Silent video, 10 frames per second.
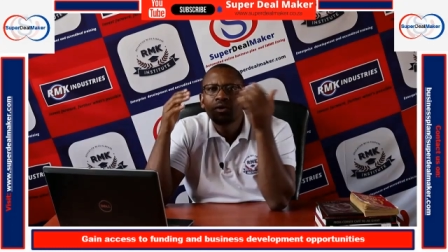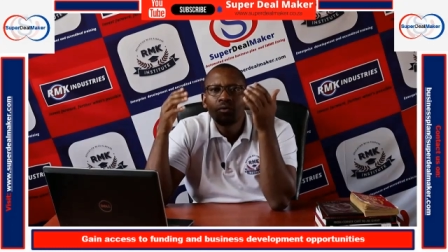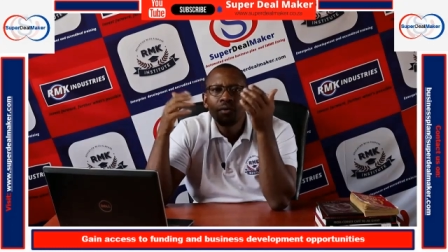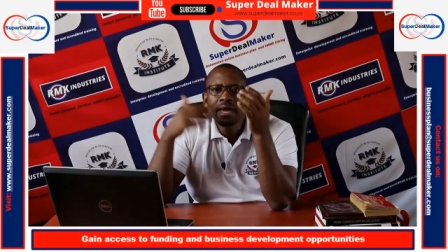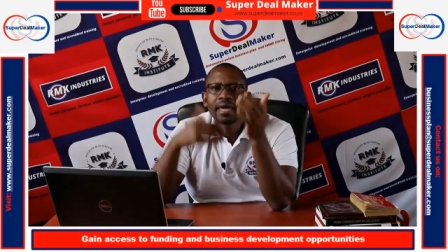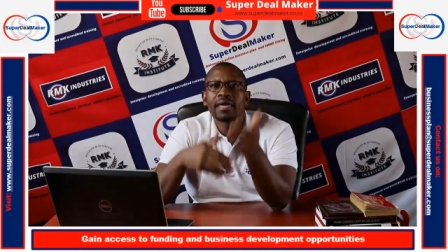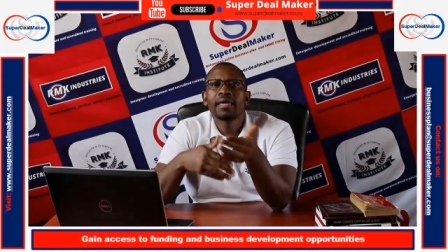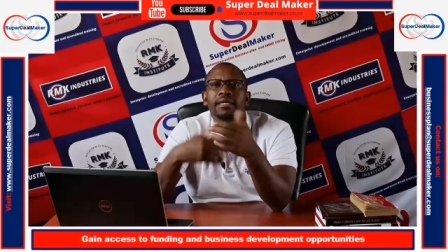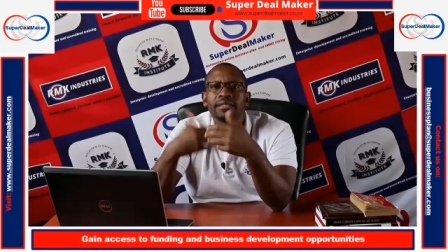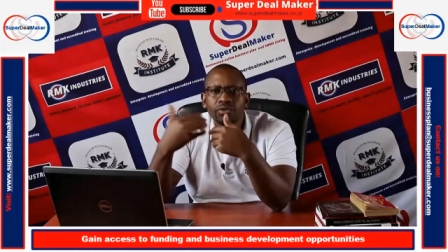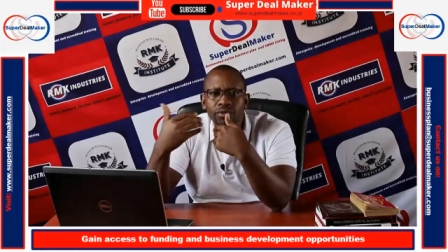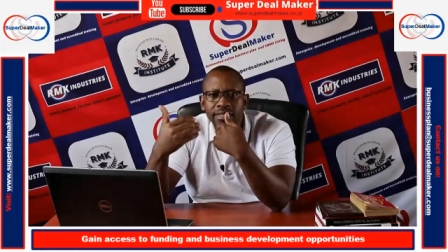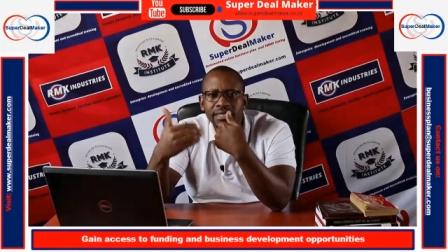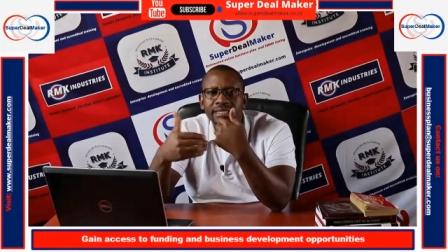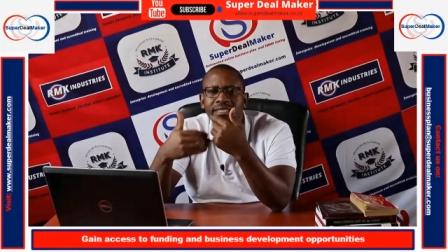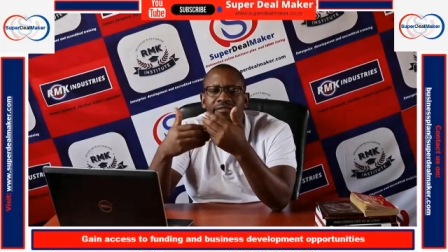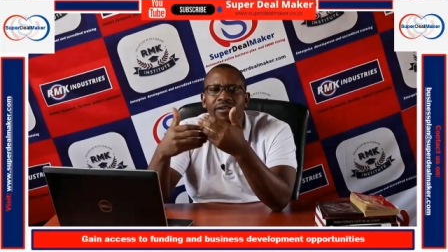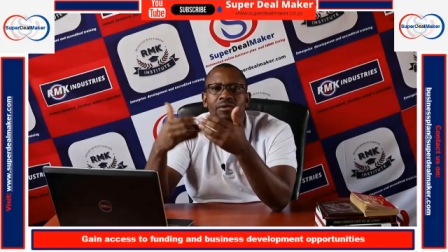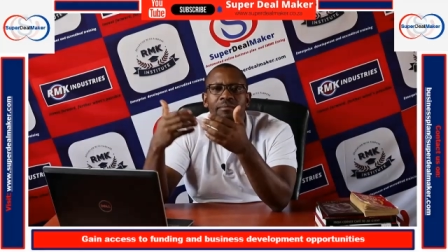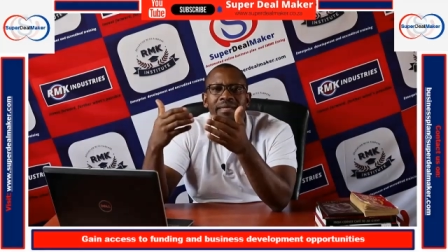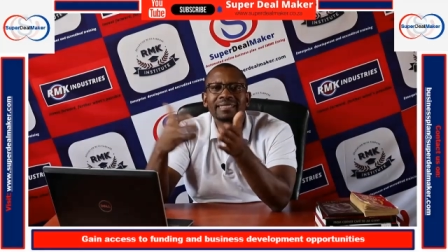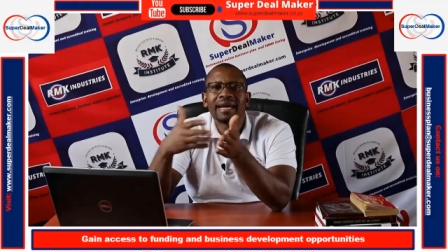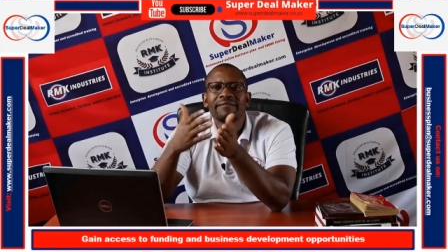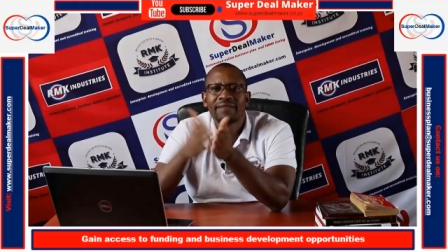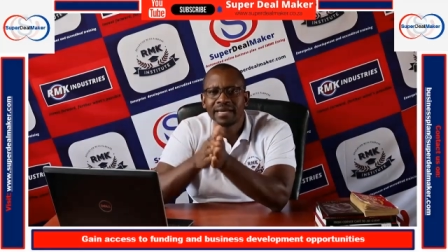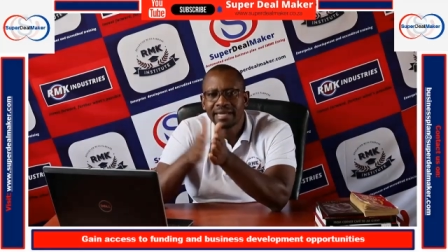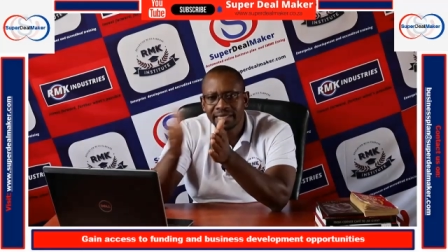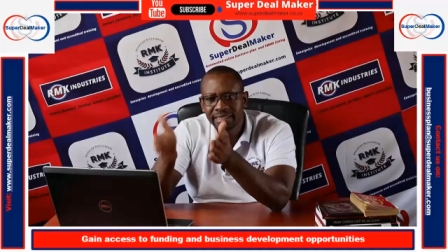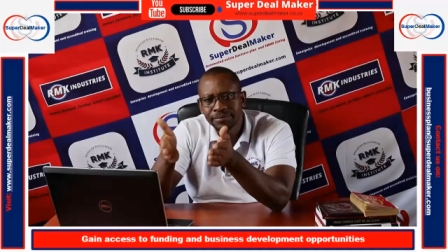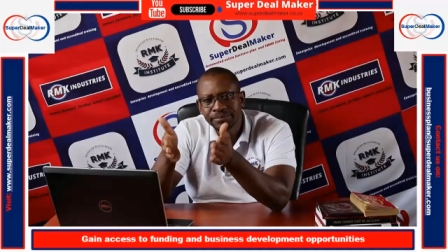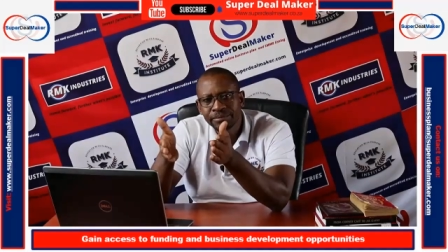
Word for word: where your skills development are funded